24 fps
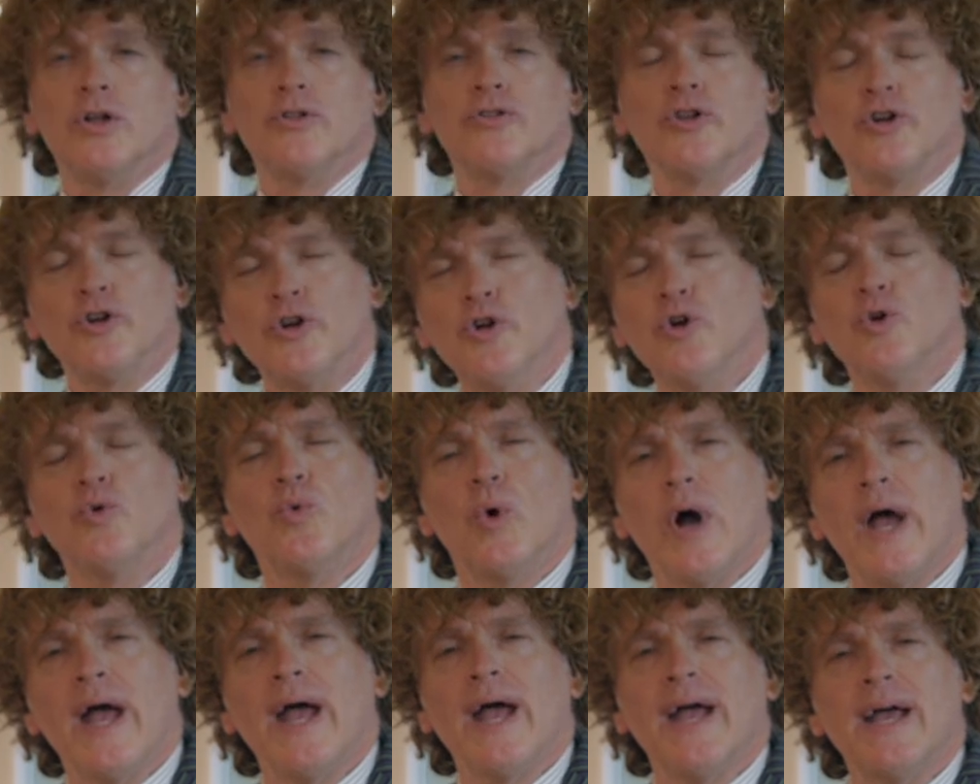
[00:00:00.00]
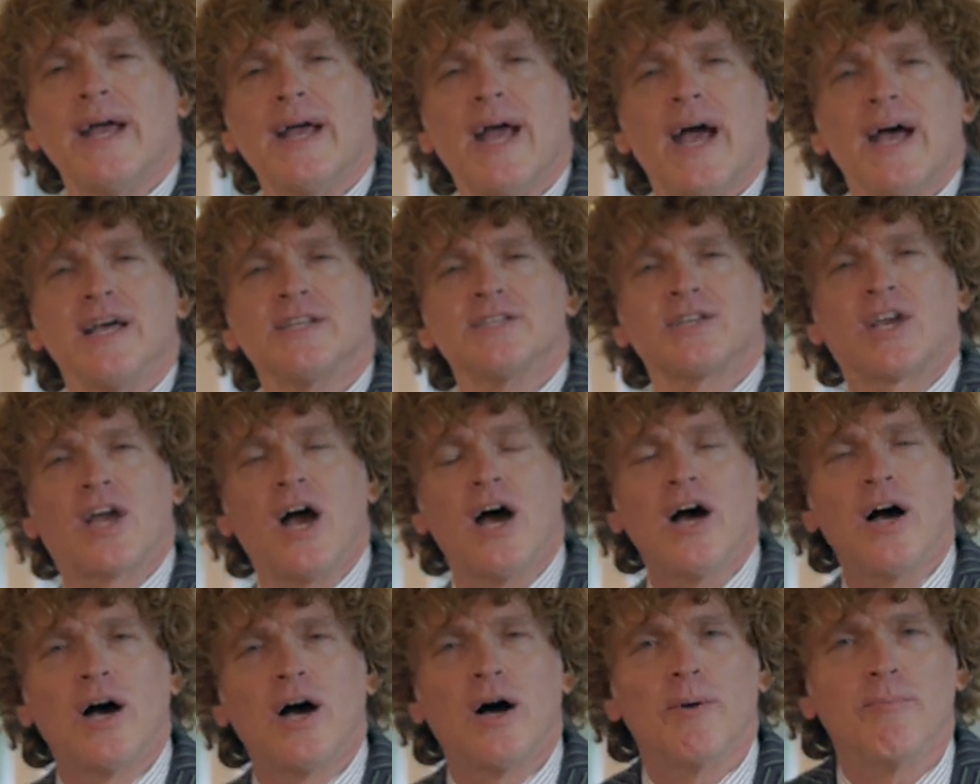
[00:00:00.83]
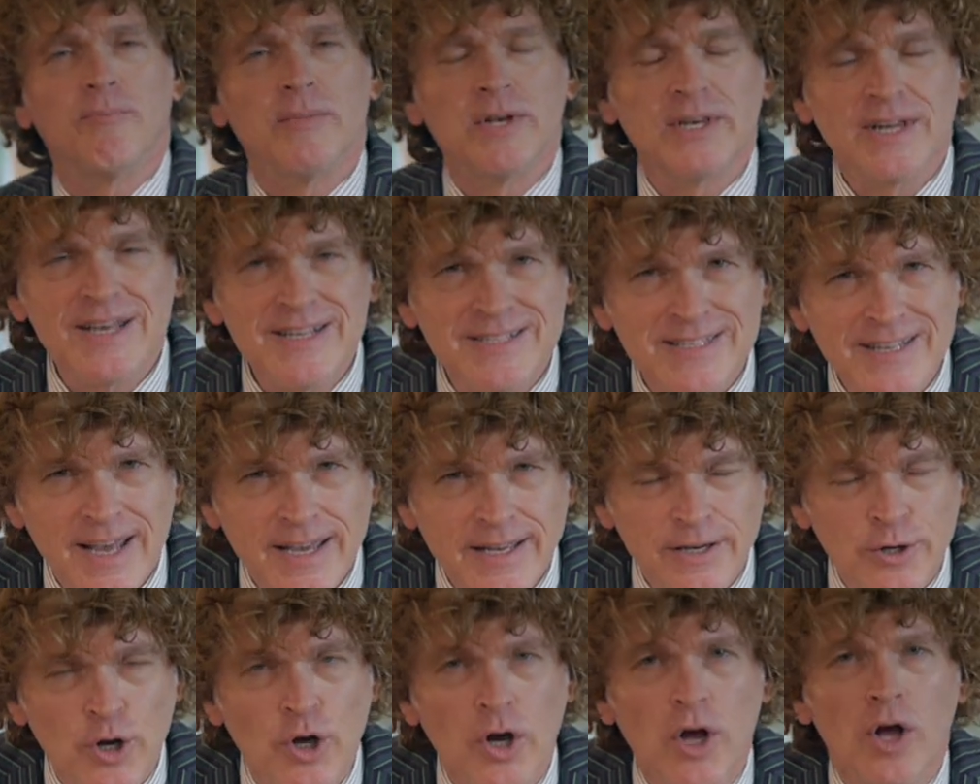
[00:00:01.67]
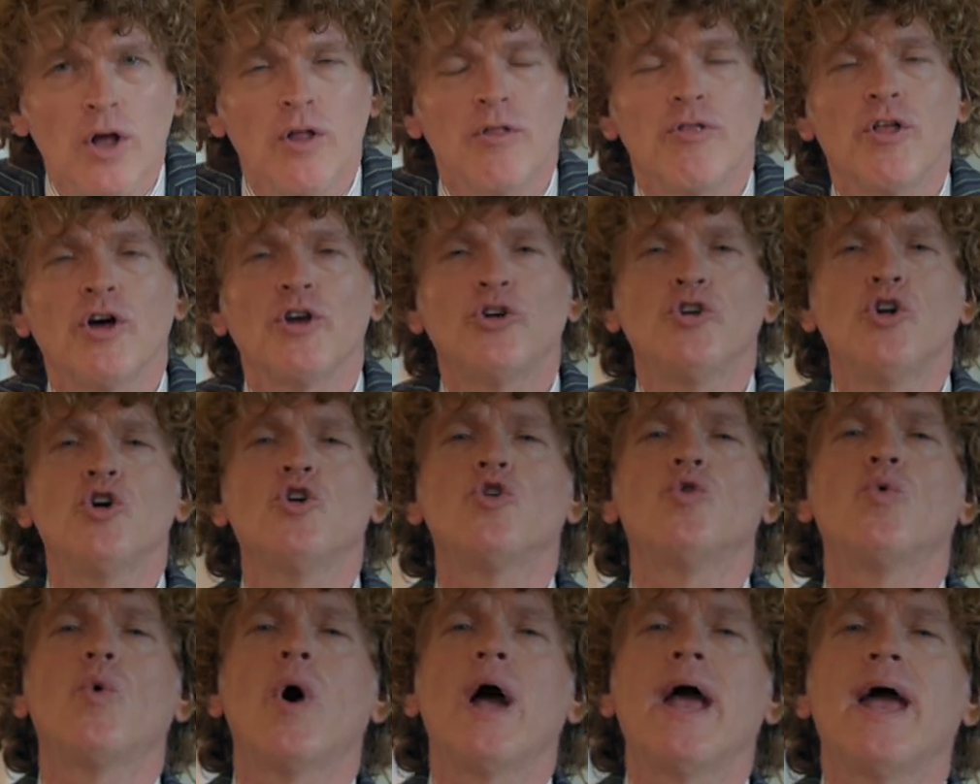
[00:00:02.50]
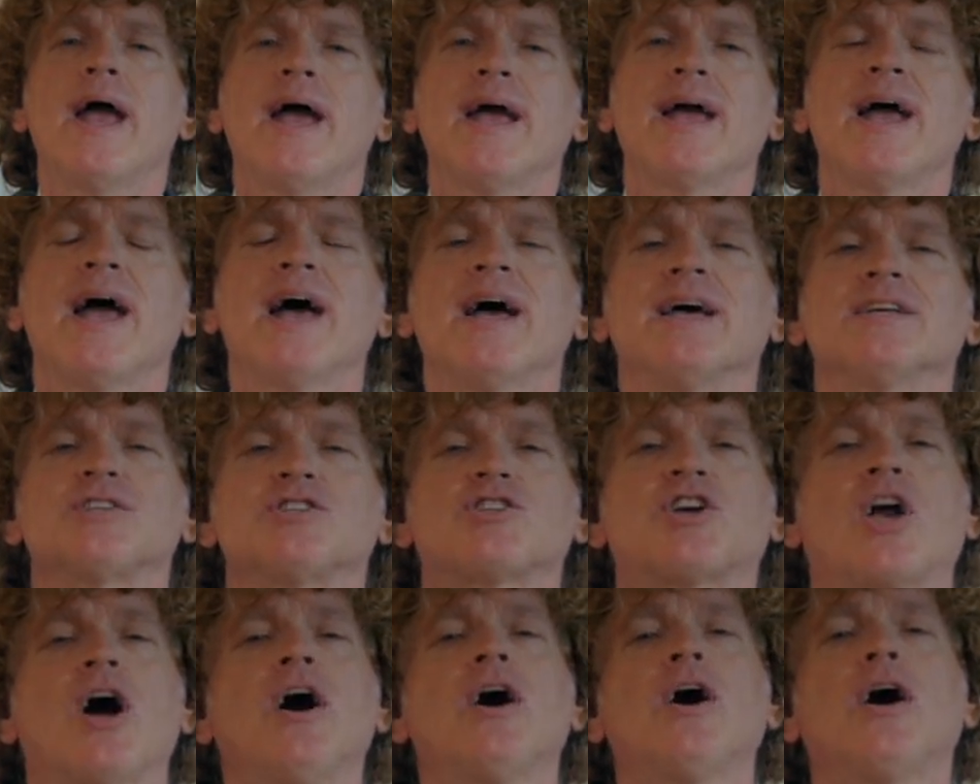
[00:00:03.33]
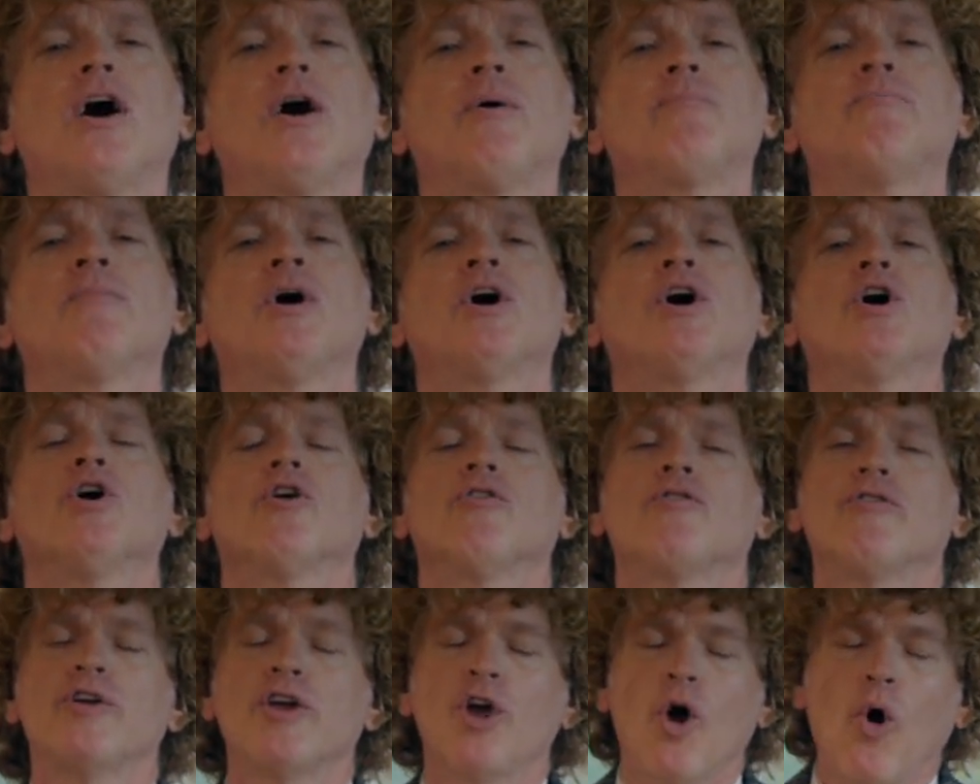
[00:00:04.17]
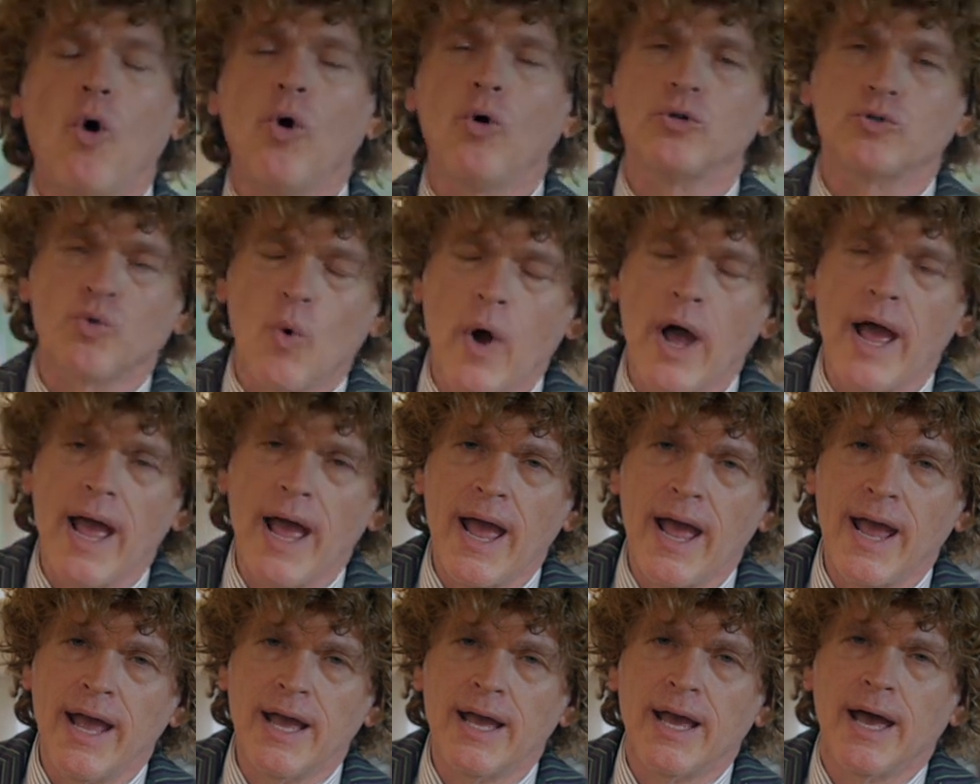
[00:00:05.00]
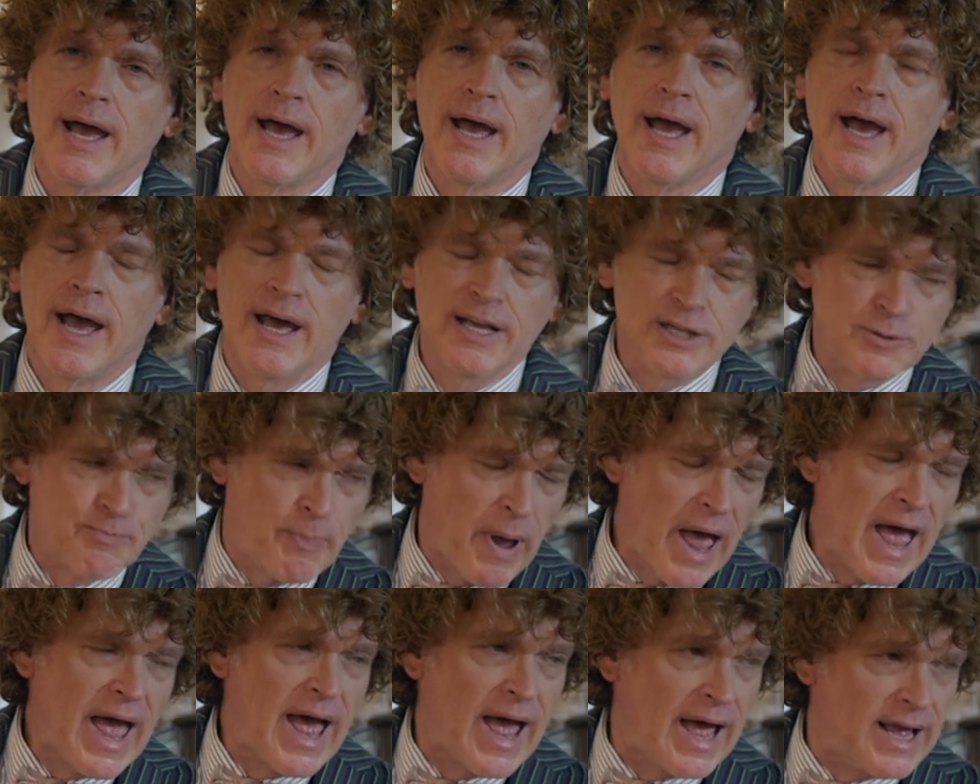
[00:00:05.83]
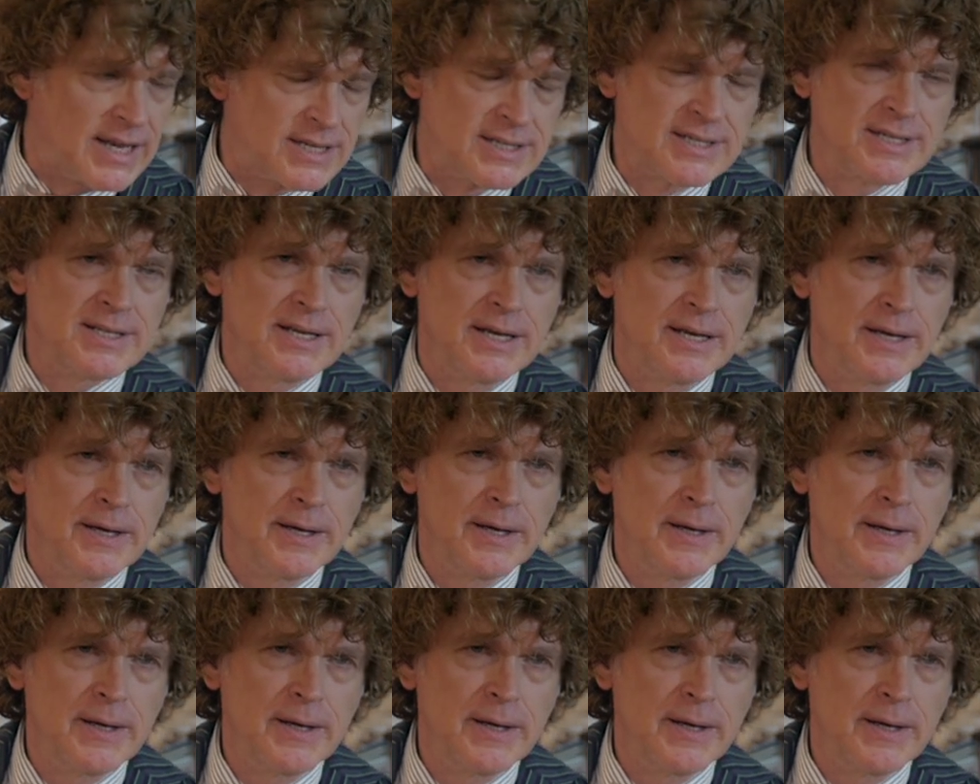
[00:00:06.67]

the new way has come listen the new way has come the old way has passed